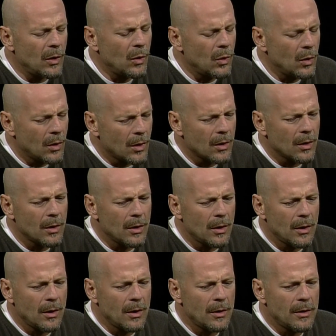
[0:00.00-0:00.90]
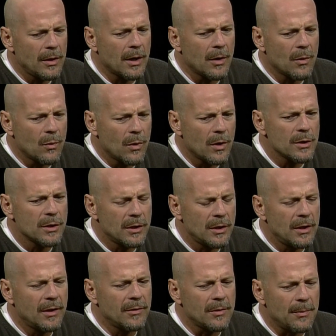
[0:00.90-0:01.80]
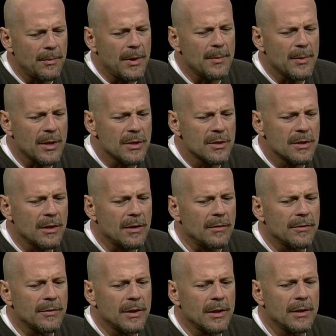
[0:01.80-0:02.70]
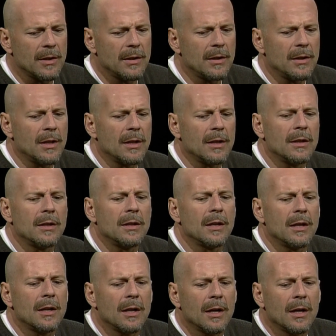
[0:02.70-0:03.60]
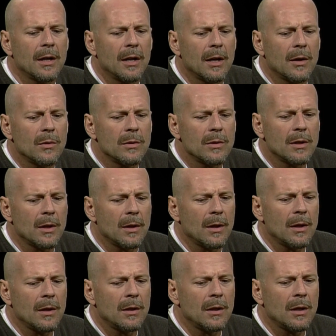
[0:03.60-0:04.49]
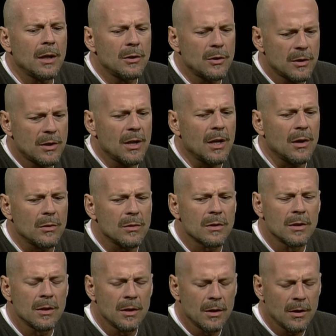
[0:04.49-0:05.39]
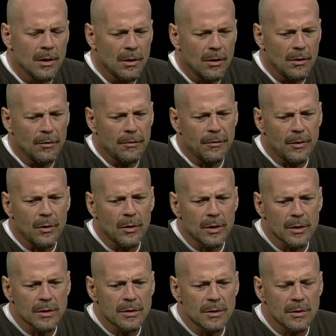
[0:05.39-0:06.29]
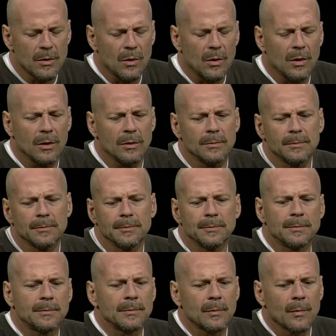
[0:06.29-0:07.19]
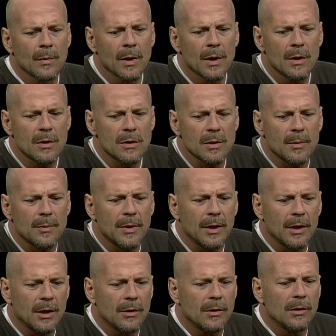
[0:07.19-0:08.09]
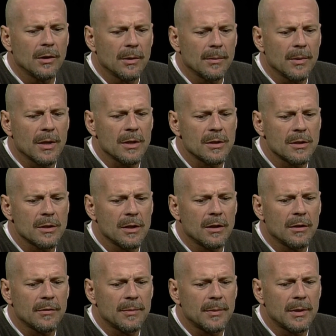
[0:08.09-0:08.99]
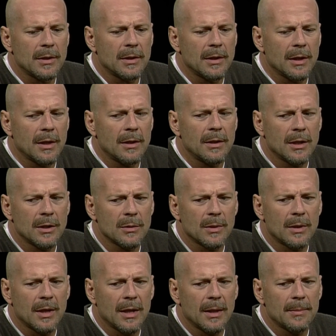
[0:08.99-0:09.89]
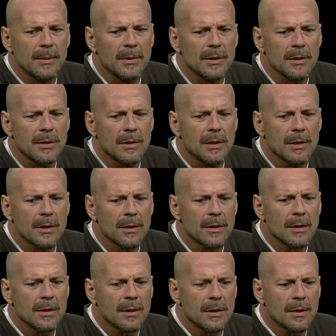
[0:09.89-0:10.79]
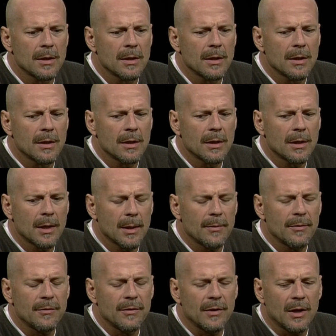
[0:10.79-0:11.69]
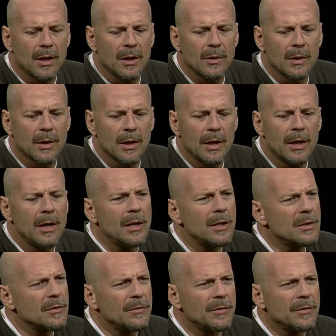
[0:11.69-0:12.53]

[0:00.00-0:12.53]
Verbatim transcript: or. That I was, I didn't have to be myself. That that that I, I, as you say, I was focused on something other than myself. But that, that's what happened. So I kept following it, and it's a